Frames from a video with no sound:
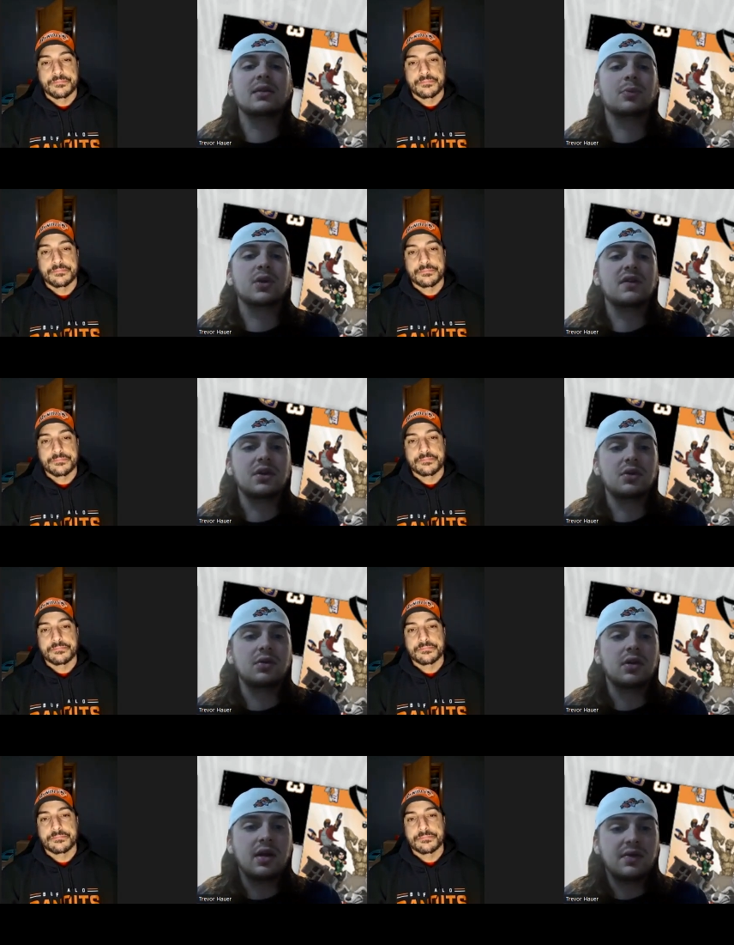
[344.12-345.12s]
Speaker 1: the preview
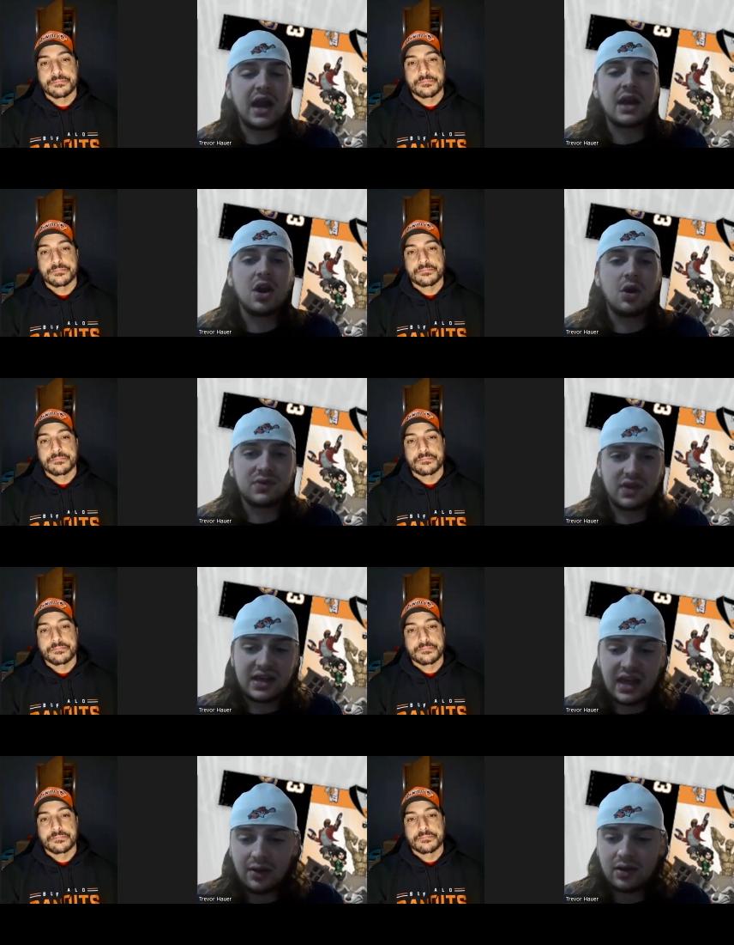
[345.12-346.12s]
that I know is a
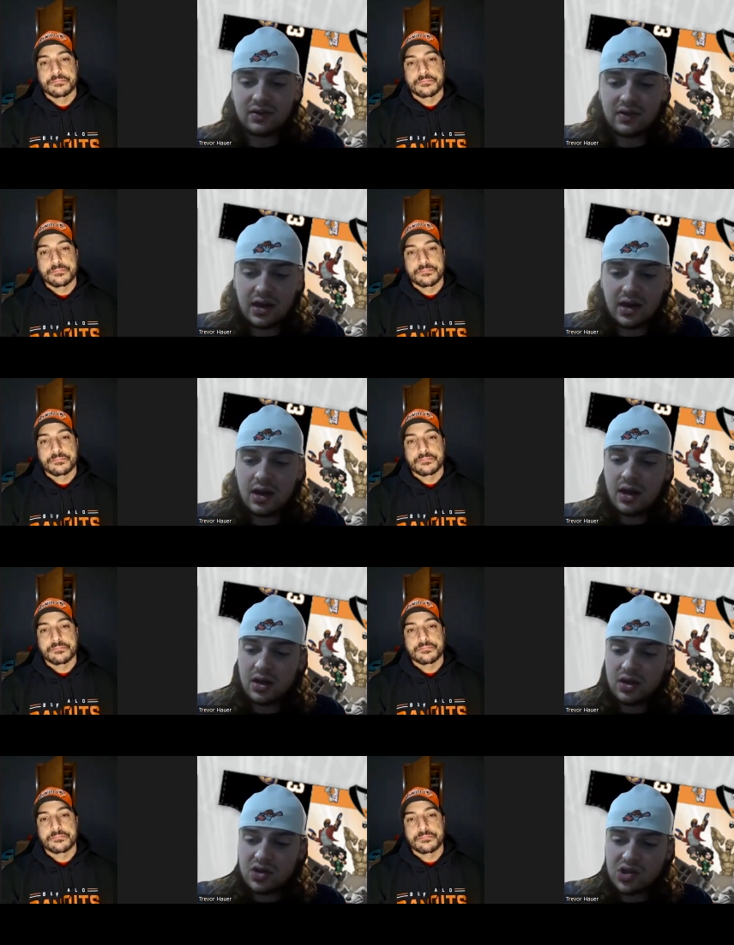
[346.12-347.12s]
guaranteed
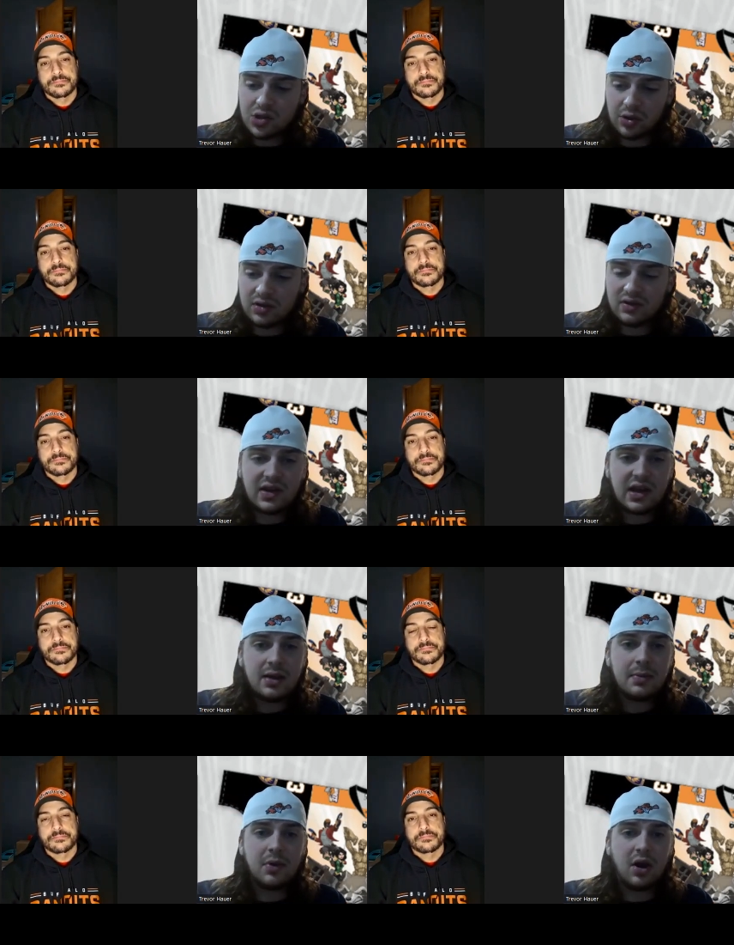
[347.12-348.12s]

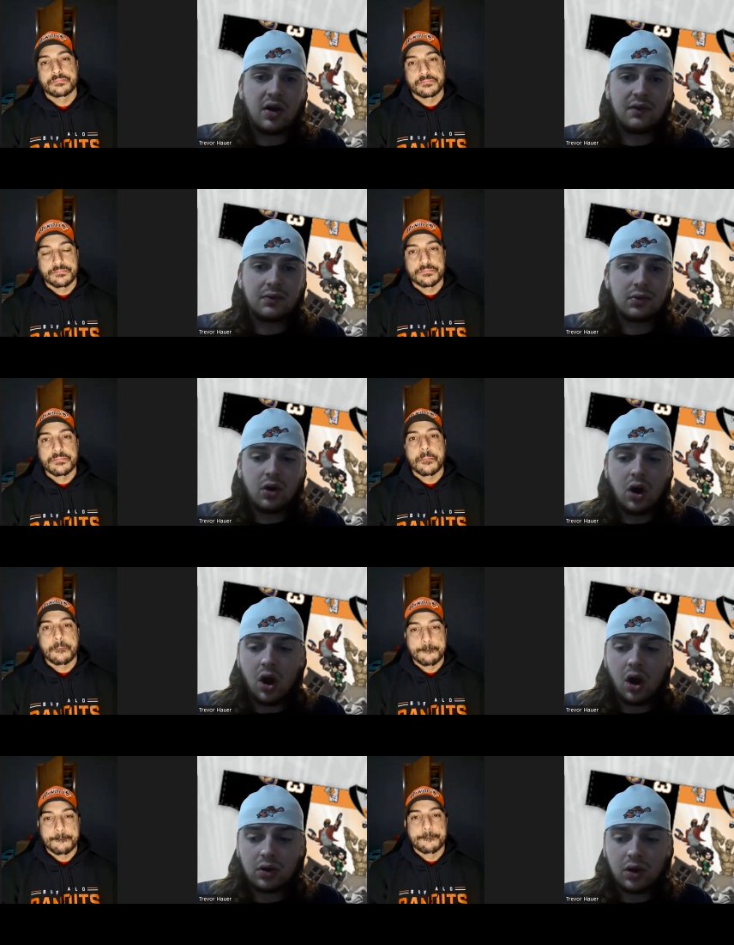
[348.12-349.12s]
certainty of
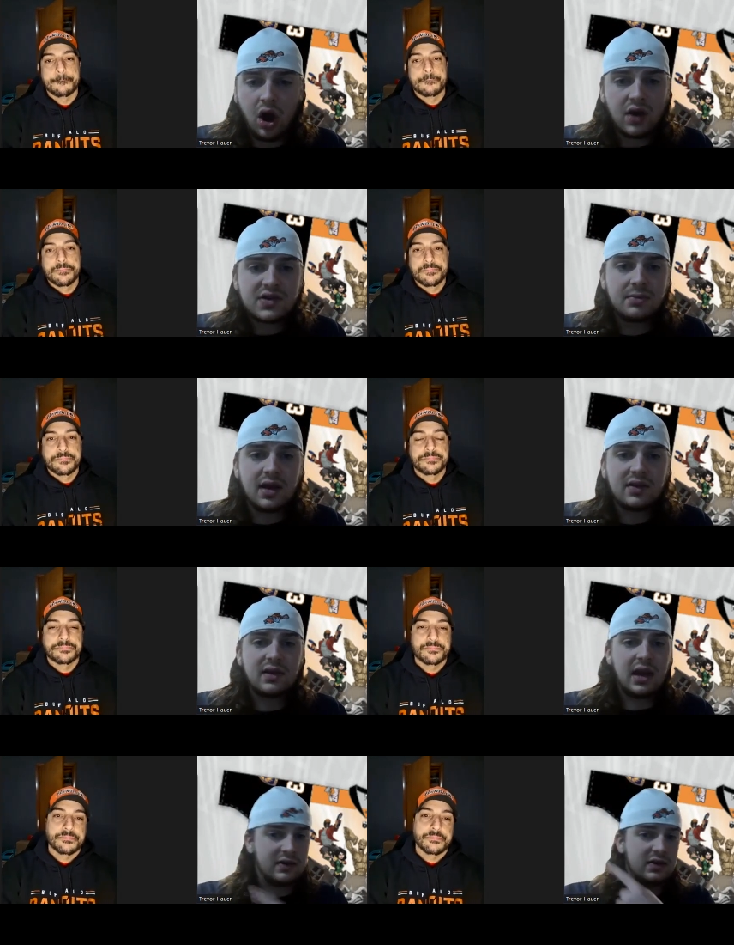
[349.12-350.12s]
mm-hmm. awesomeness,
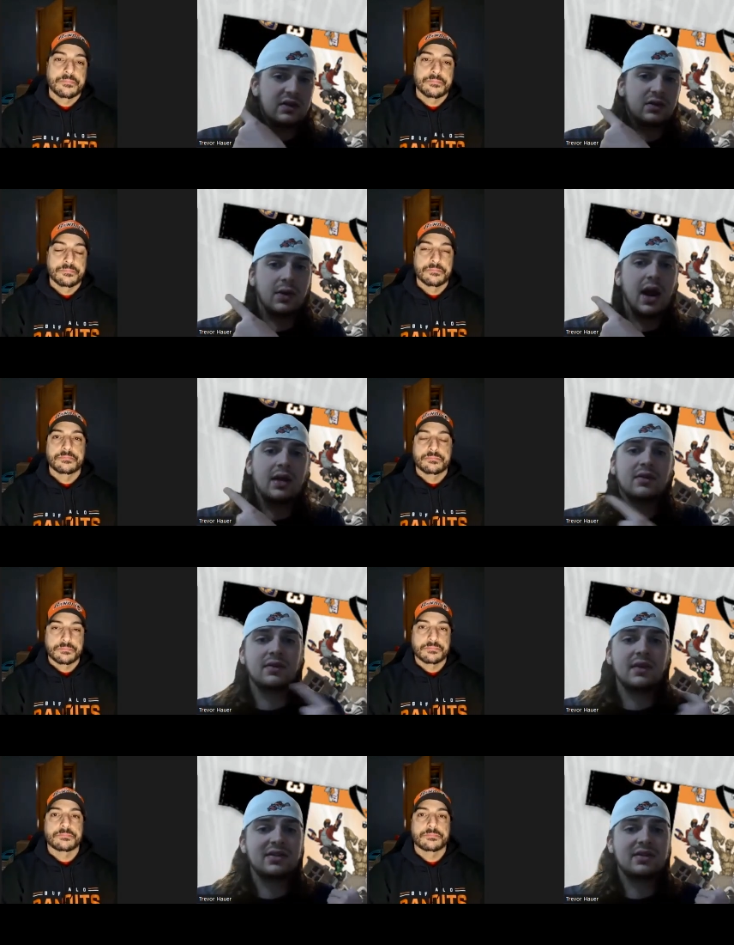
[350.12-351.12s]
it's
Speaker 2: these threads.
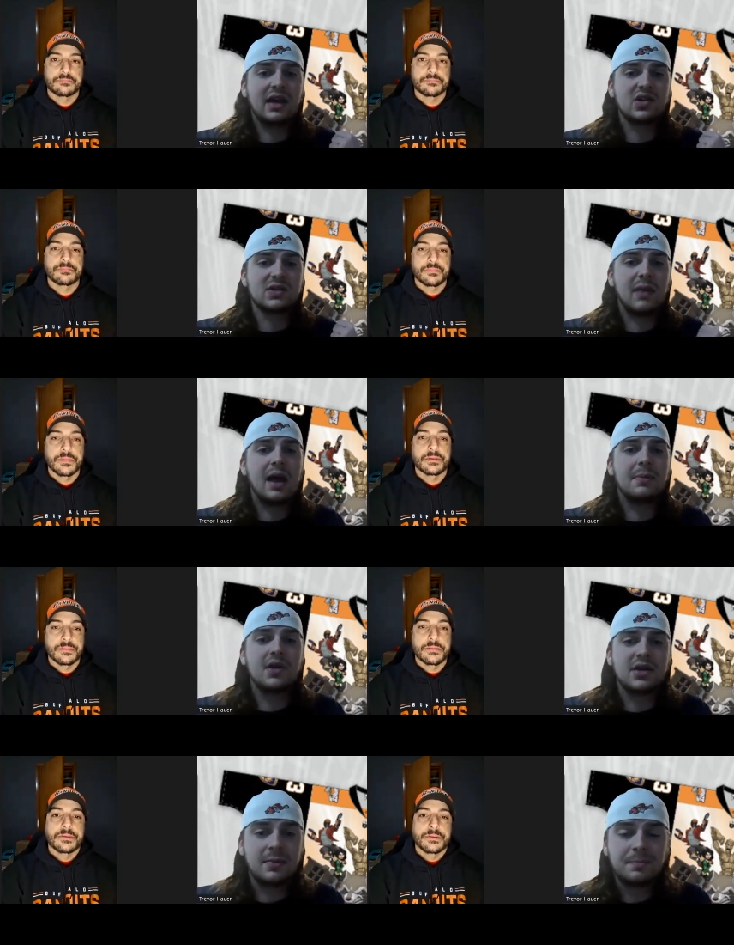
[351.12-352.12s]
That's that's just my
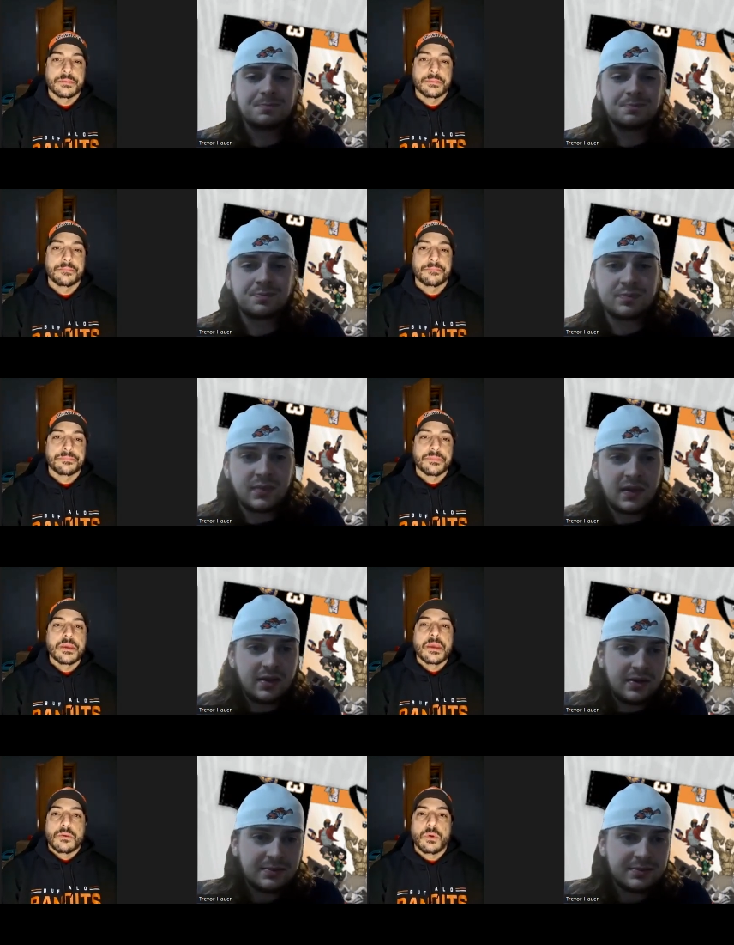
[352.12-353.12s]
opinion.
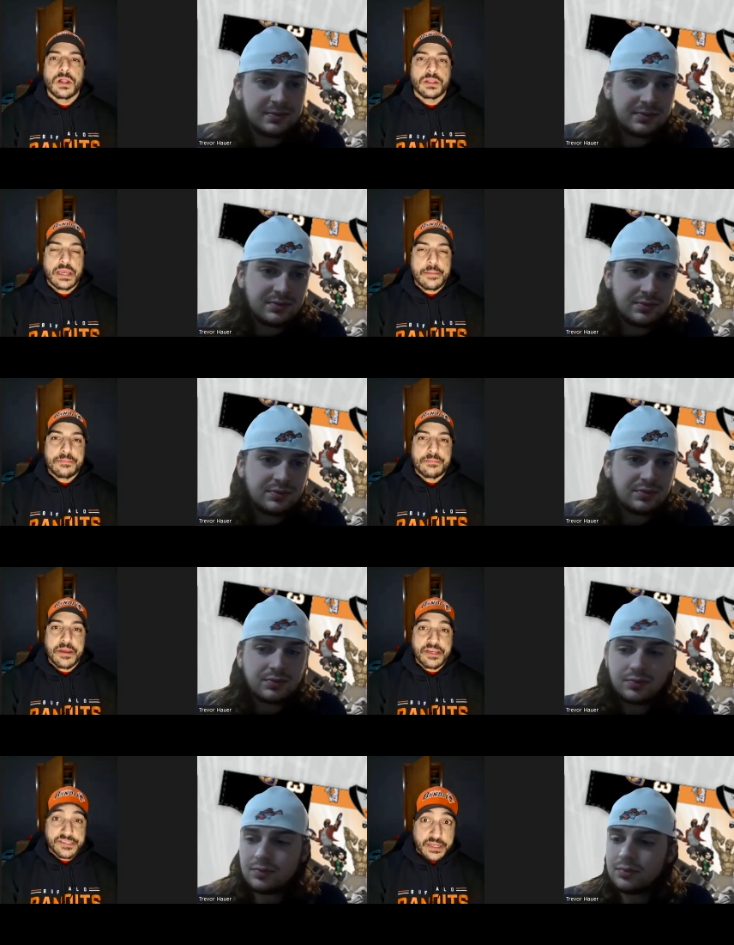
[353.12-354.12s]
Well, I mean,
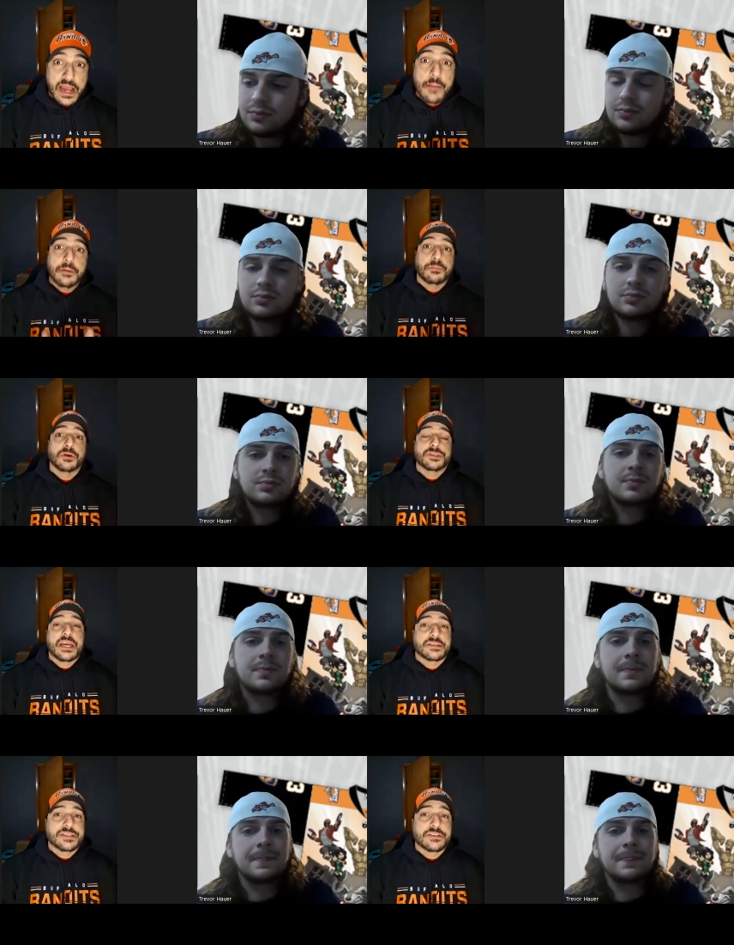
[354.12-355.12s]
based on the comic books,
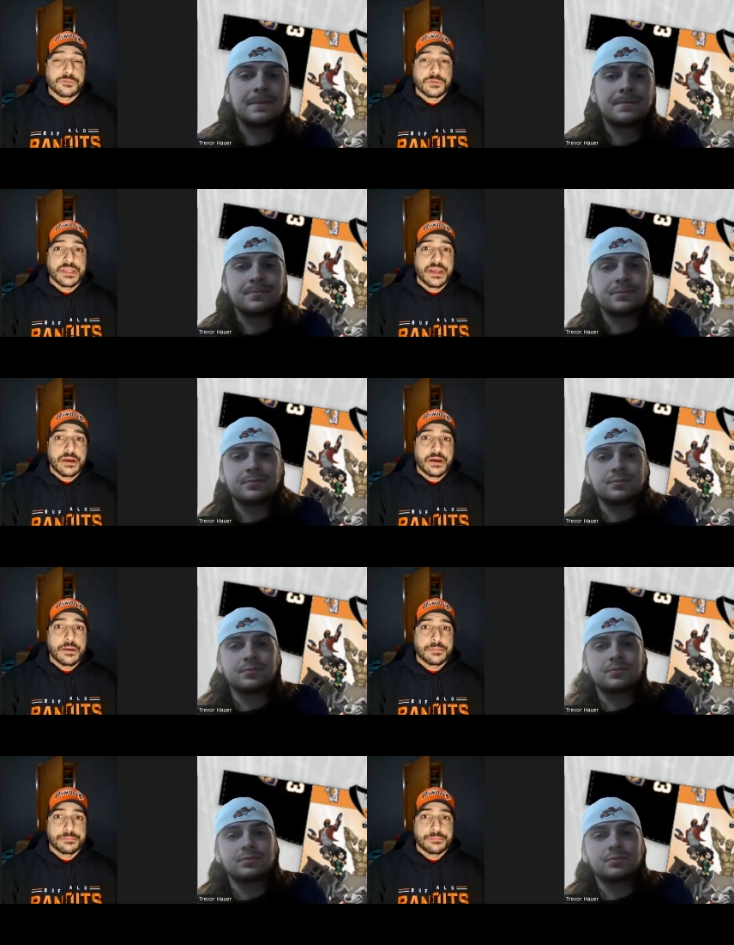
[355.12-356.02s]
yes, that's what they uh